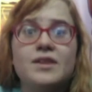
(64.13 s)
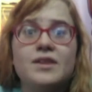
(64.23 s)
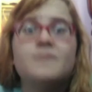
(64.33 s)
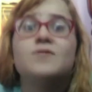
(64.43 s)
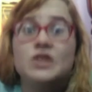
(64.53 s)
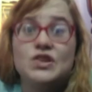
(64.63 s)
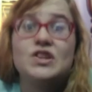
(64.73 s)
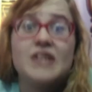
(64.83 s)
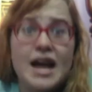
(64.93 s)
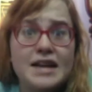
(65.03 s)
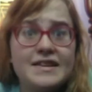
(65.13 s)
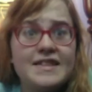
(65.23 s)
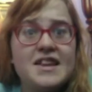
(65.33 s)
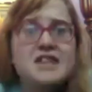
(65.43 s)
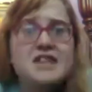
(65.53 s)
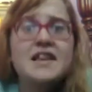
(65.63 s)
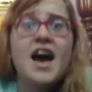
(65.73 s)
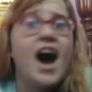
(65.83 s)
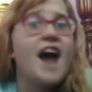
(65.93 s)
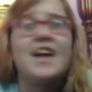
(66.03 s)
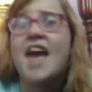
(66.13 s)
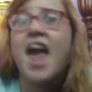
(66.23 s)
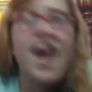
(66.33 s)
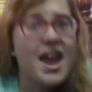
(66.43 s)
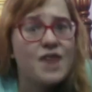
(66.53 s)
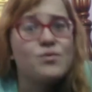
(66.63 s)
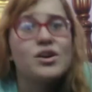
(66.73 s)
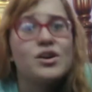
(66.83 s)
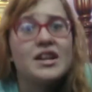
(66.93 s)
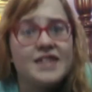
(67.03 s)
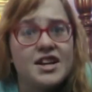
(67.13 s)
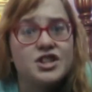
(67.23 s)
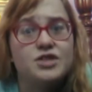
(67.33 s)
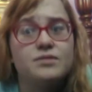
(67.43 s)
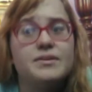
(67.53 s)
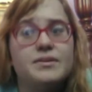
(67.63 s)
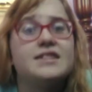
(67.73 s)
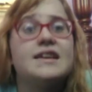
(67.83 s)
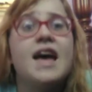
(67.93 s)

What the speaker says: them for certain kinds of things, I hate wearing tennis shoes because